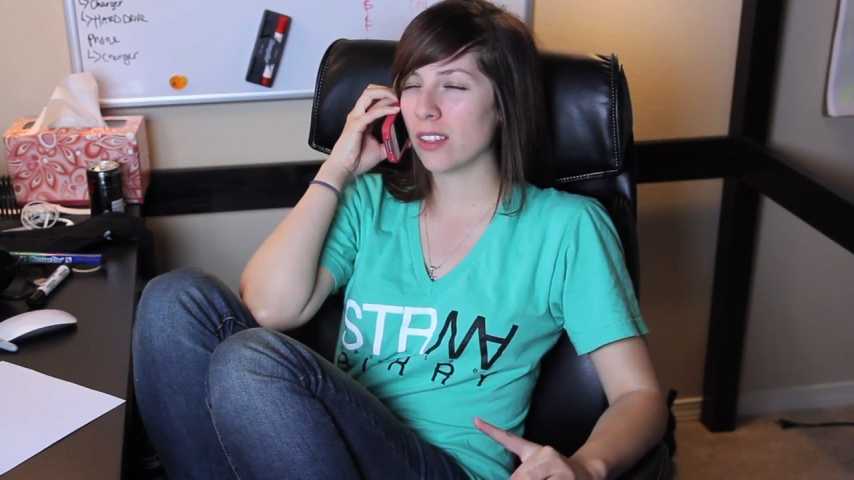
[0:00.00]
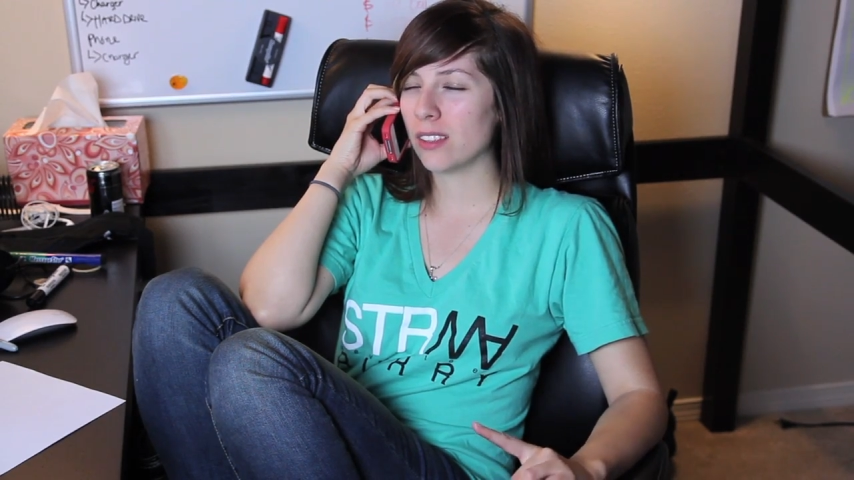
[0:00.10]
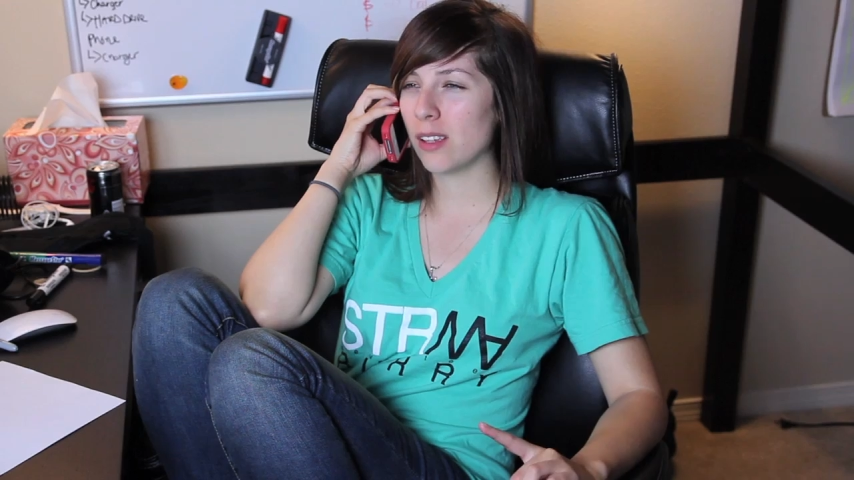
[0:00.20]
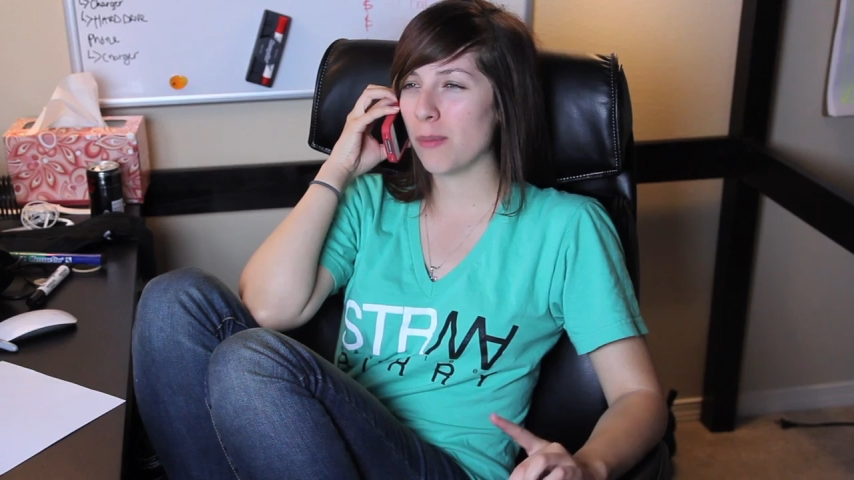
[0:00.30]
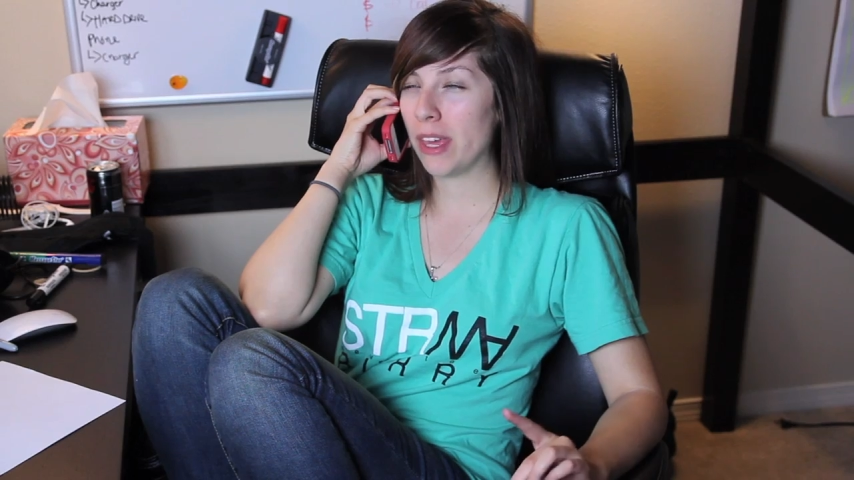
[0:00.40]

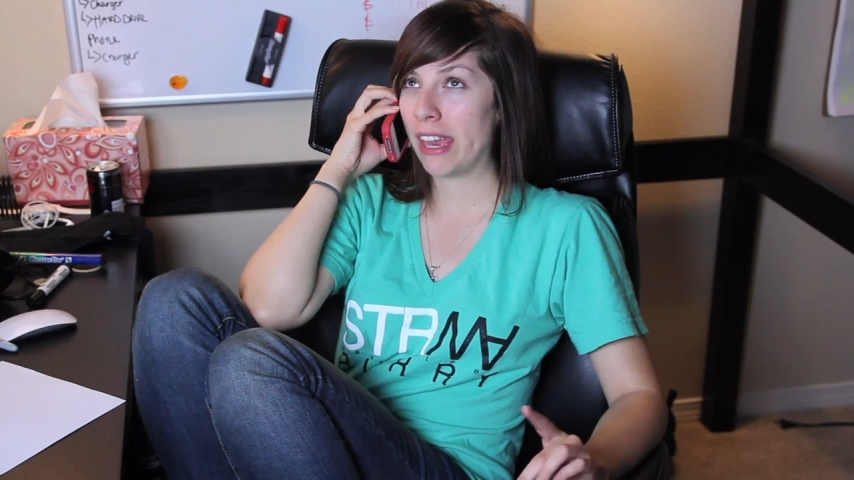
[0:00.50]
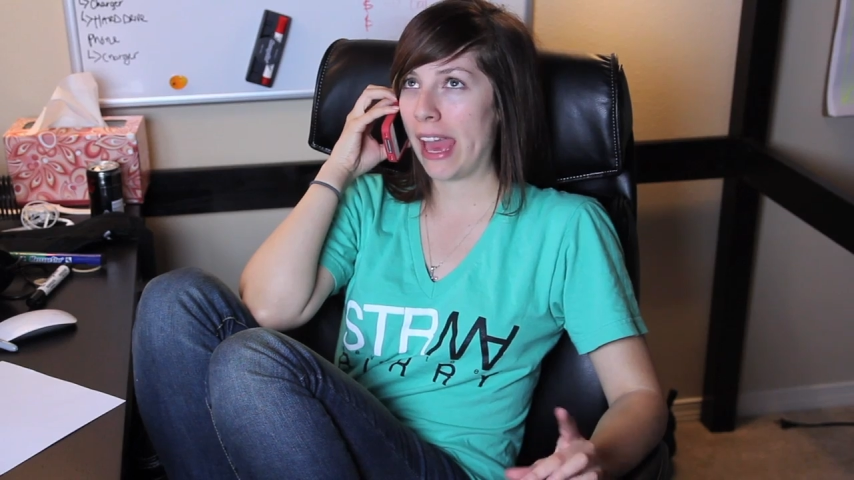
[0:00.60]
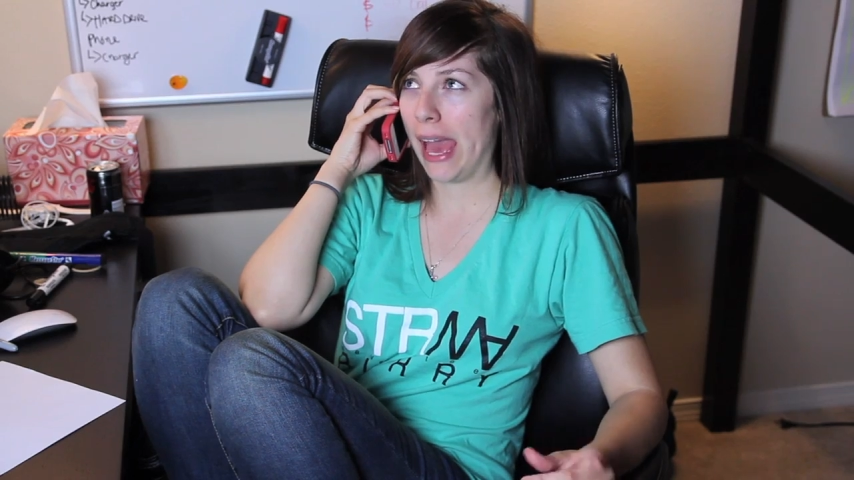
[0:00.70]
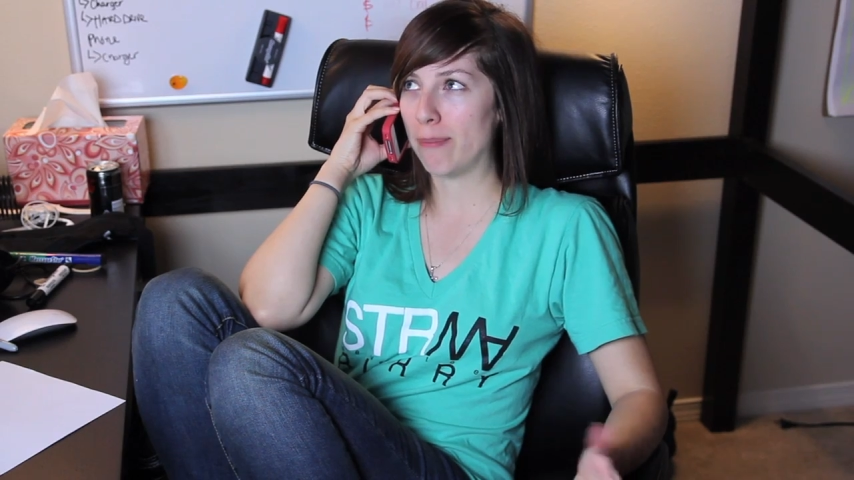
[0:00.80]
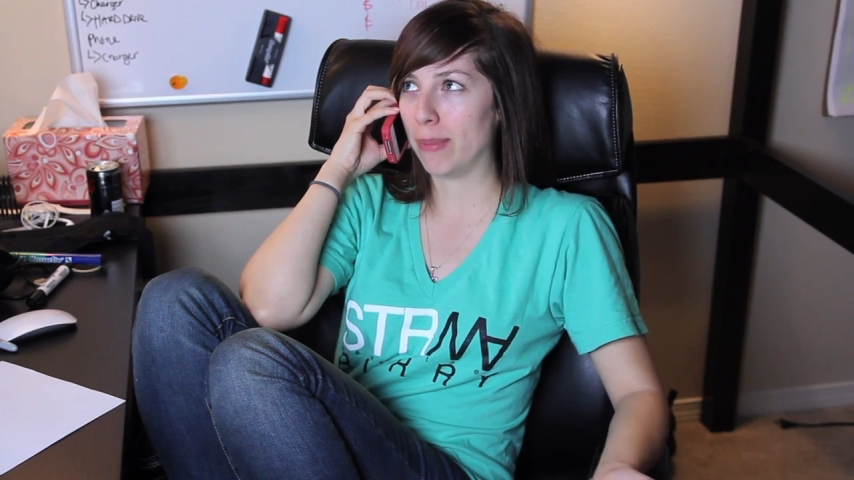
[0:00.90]
something
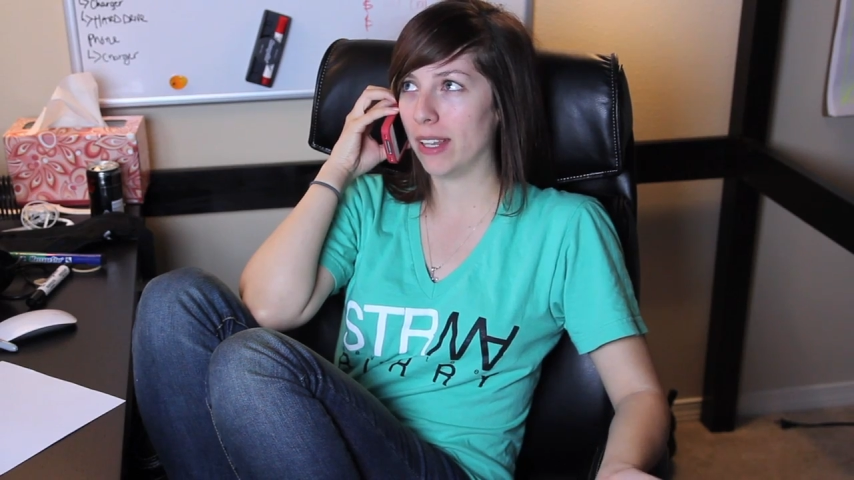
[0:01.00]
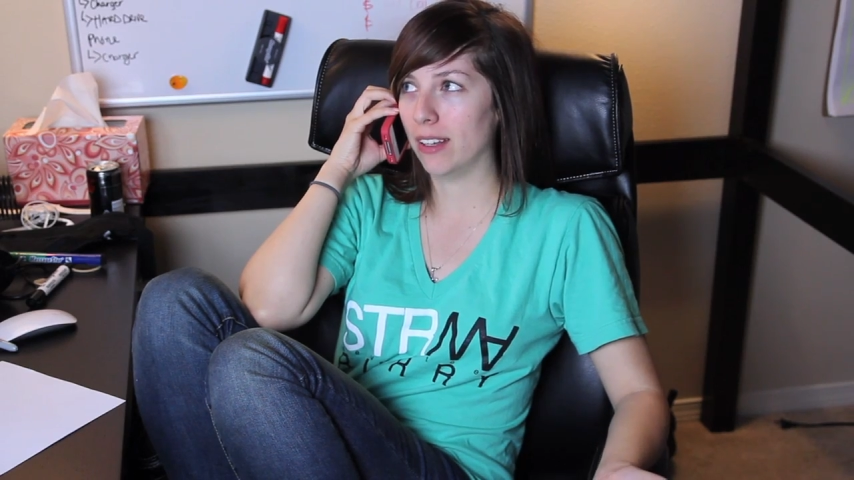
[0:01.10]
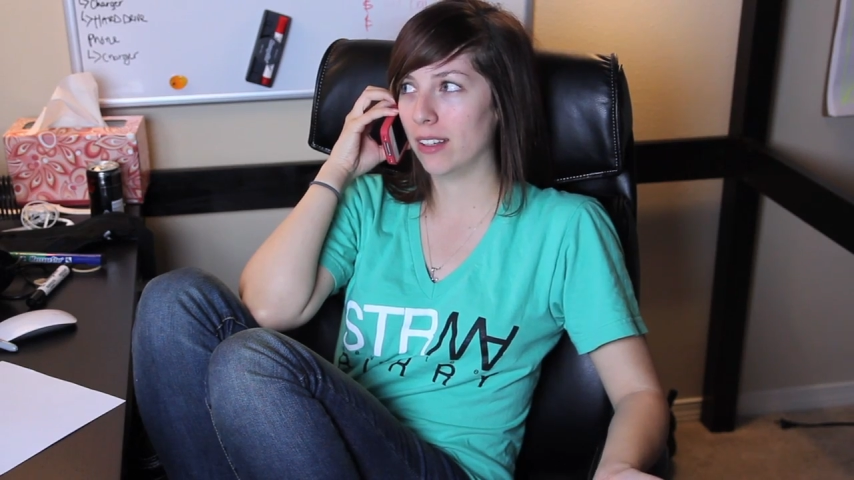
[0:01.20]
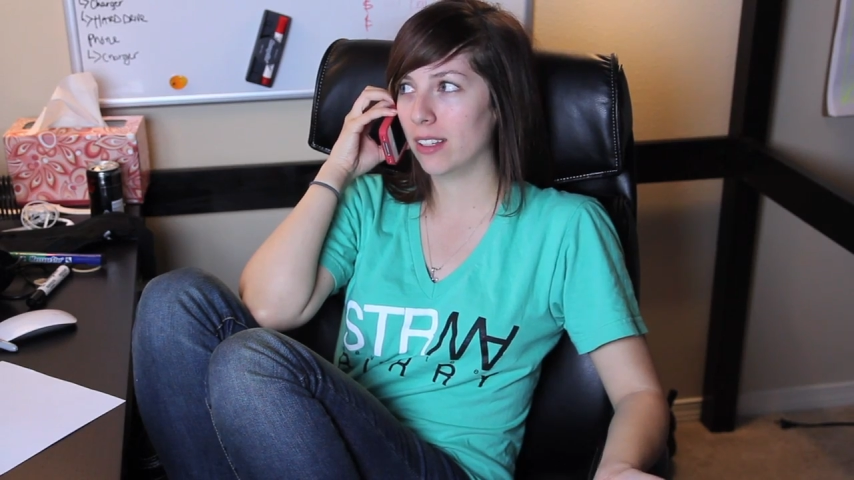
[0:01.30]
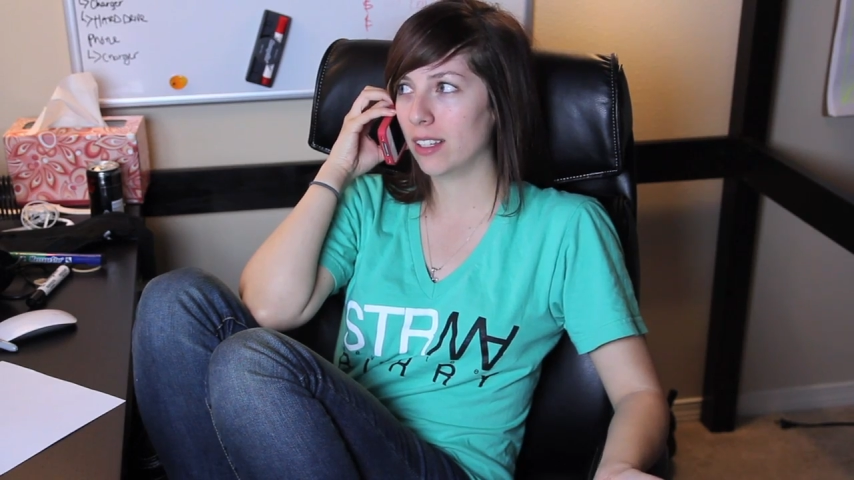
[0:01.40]

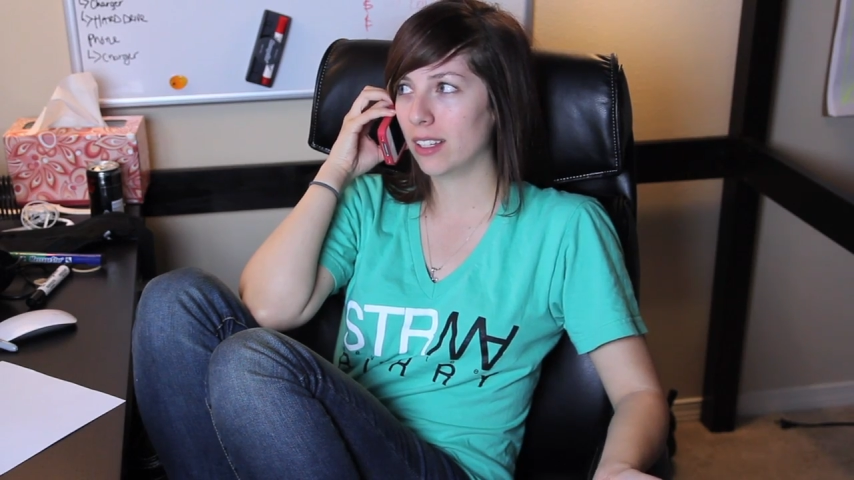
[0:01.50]
happened.